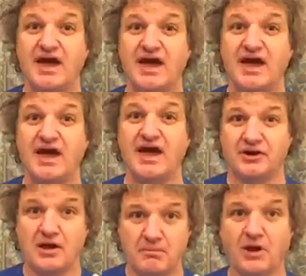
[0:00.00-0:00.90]
And on
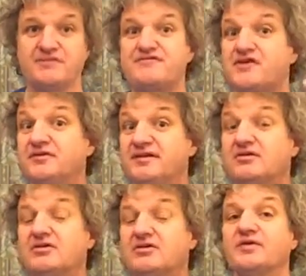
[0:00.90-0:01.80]
modern phones, you can
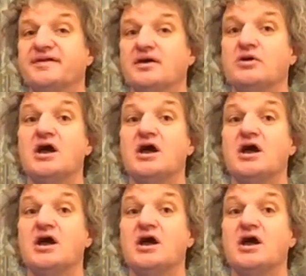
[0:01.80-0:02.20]
also